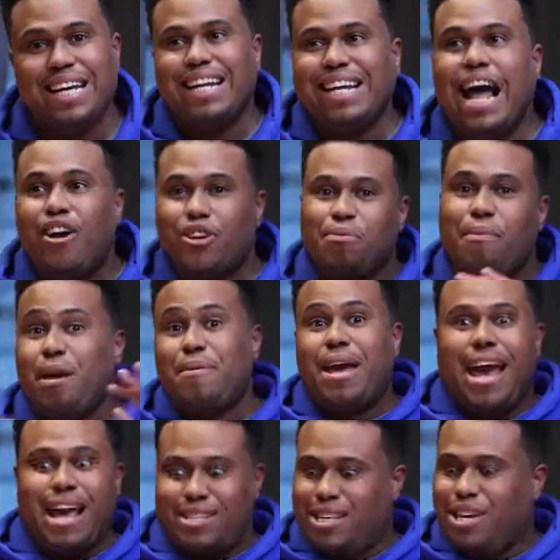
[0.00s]
Now, you may be
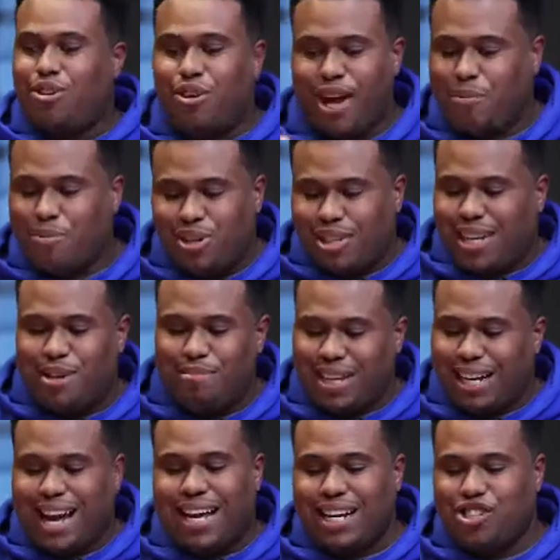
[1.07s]
asking, okay, well, Akeem,
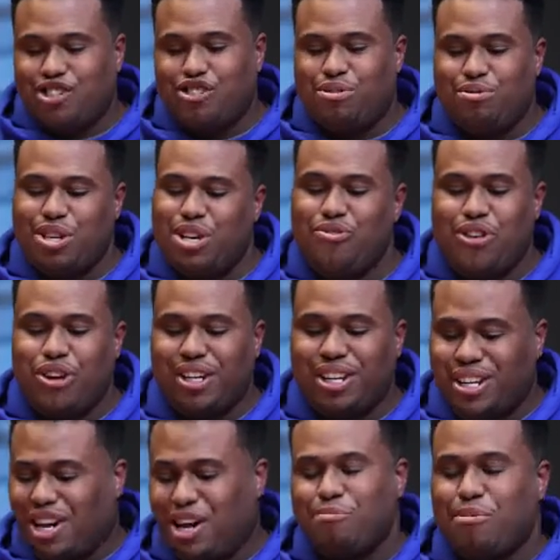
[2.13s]
how did you even
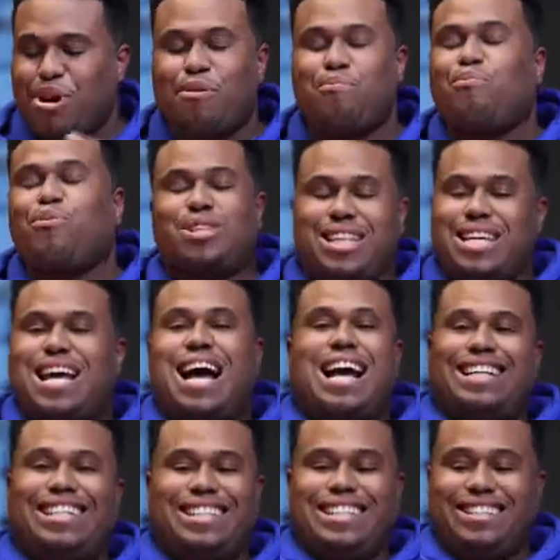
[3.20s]
come up with the
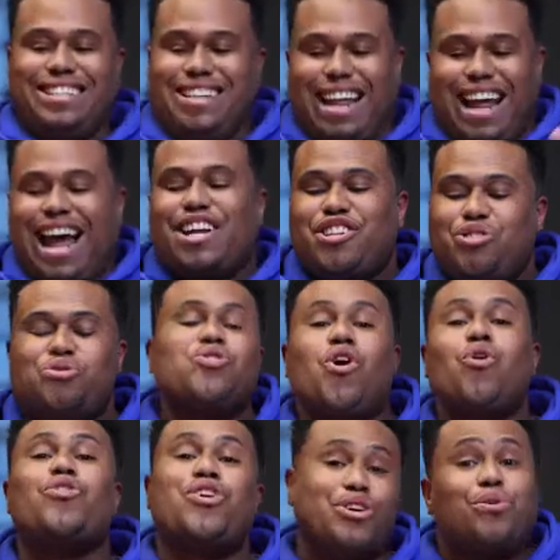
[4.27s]
idea? How did you
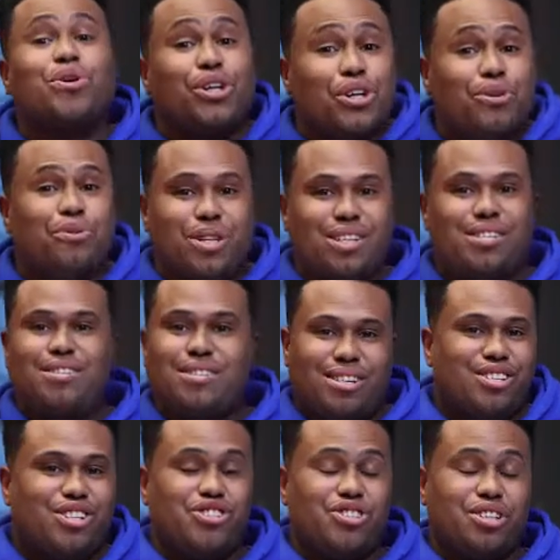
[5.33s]
know that you could do this,
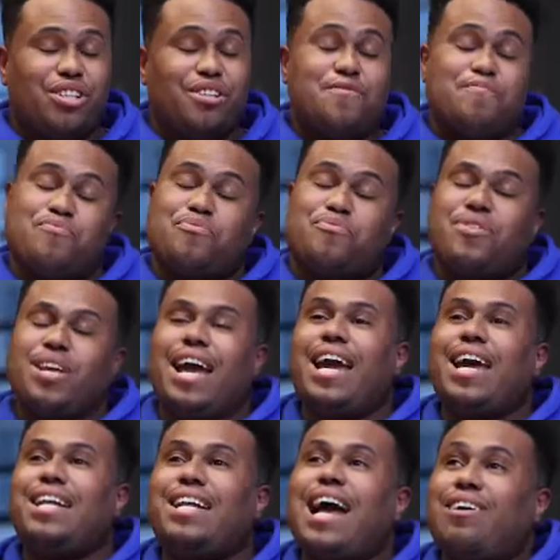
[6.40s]
essentially?
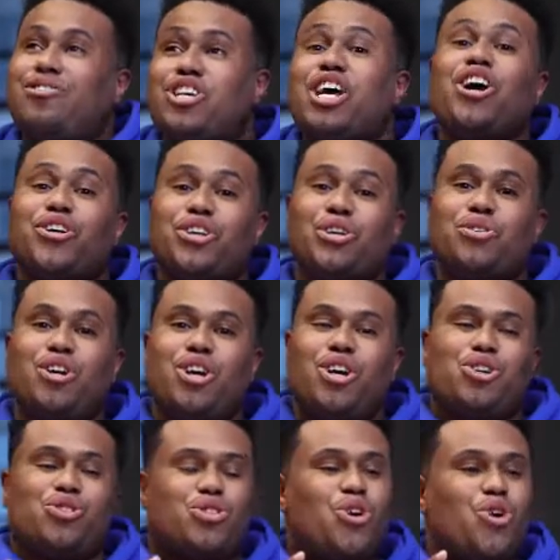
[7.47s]
And I'll tell you.
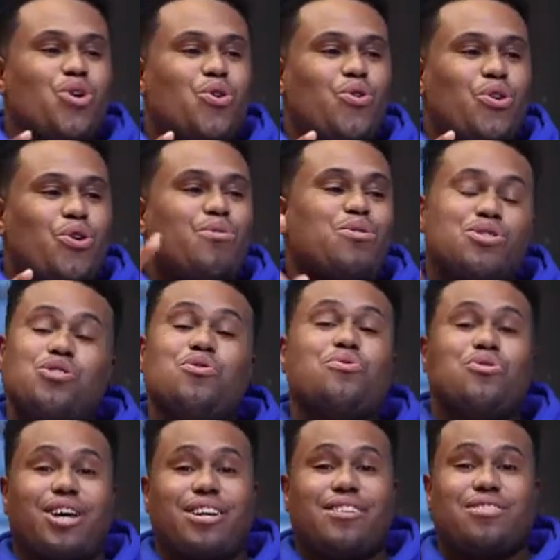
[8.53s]
So it was 2
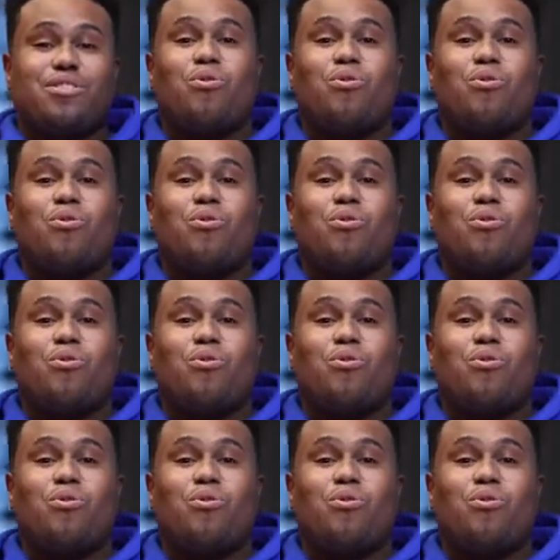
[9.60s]
things.